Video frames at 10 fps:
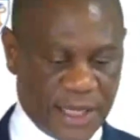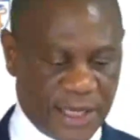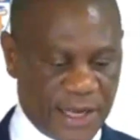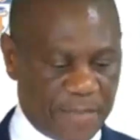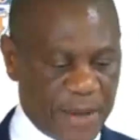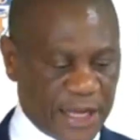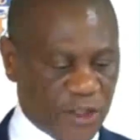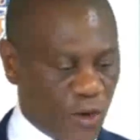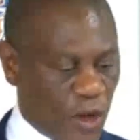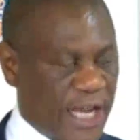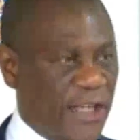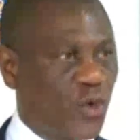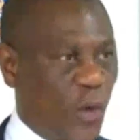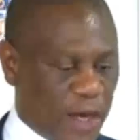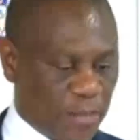The pact connects
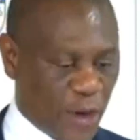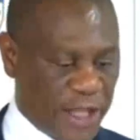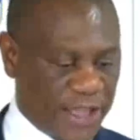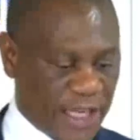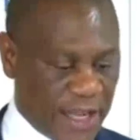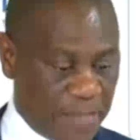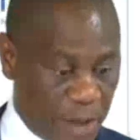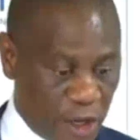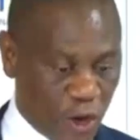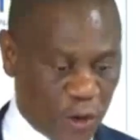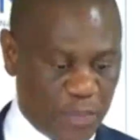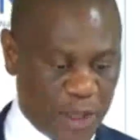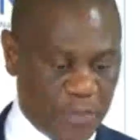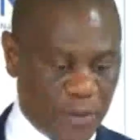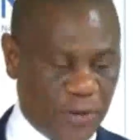1.3 billion
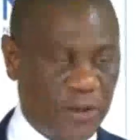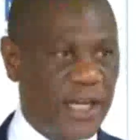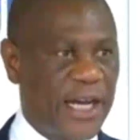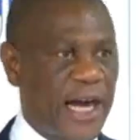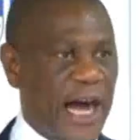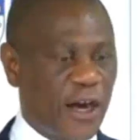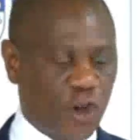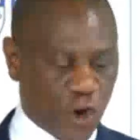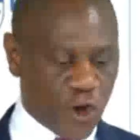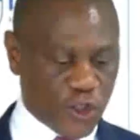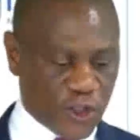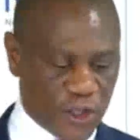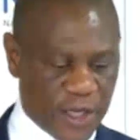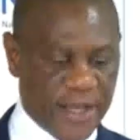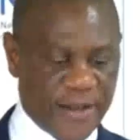people across
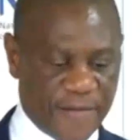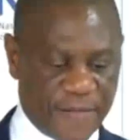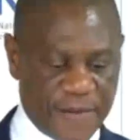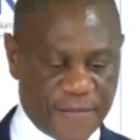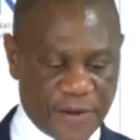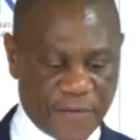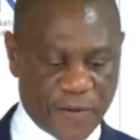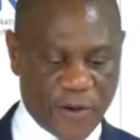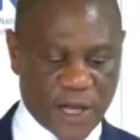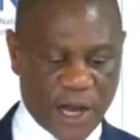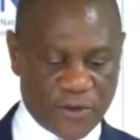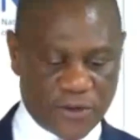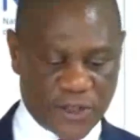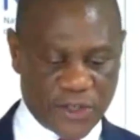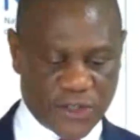54
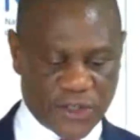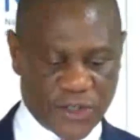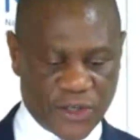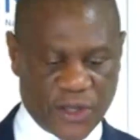countries